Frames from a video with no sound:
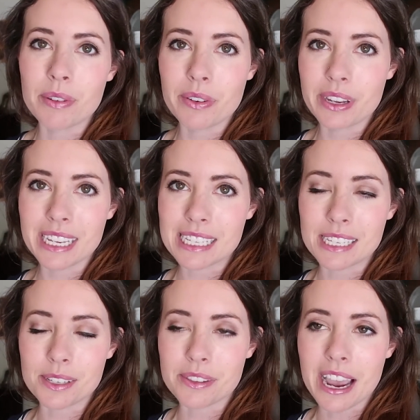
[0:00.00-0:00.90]
we wouldn't get
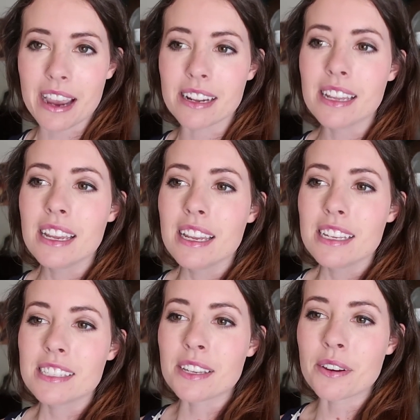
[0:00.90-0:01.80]
to do that.
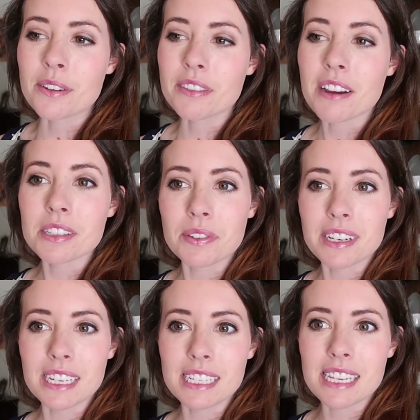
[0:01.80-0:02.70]
So that was
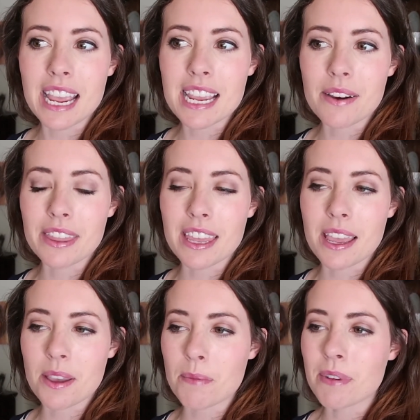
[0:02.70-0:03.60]
fun getting to hang out with
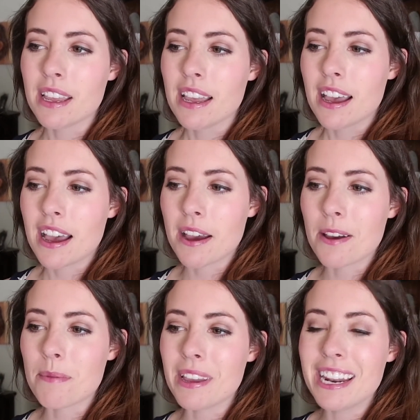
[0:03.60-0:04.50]
them.
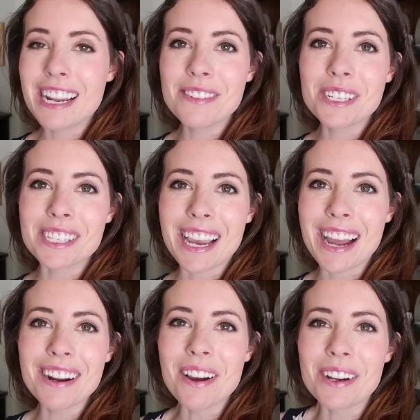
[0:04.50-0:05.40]
And it was just,
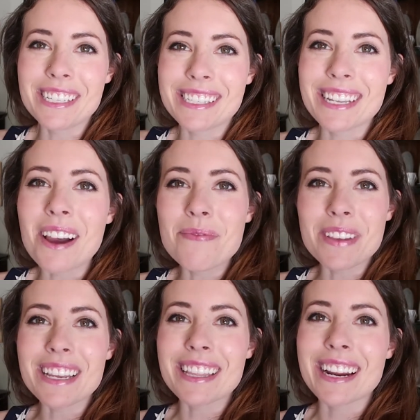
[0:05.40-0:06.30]
I don't know, I just love
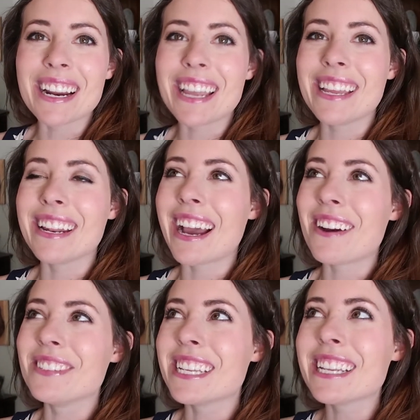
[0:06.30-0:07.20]
being there. And
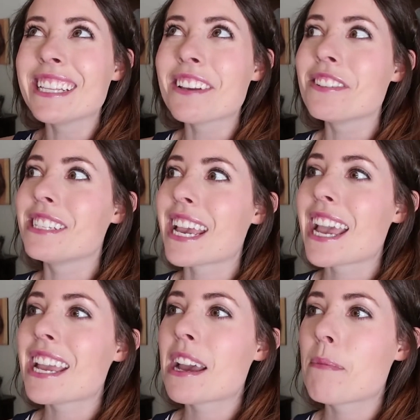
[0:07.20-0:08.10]
I was thinking the other
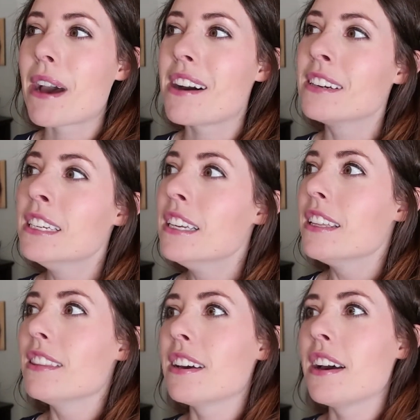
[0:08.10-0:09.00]
day about
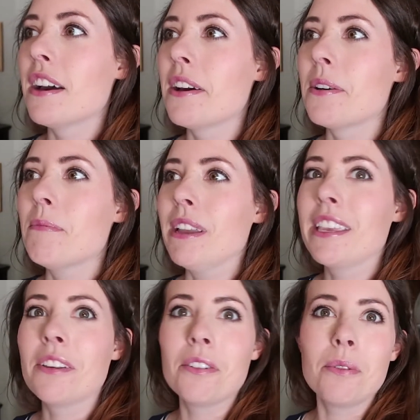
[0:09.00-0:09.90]
the
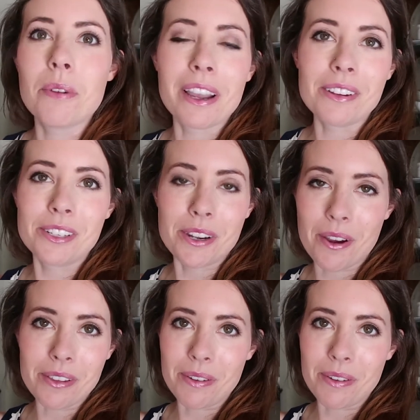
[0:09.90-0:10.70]
killer whale show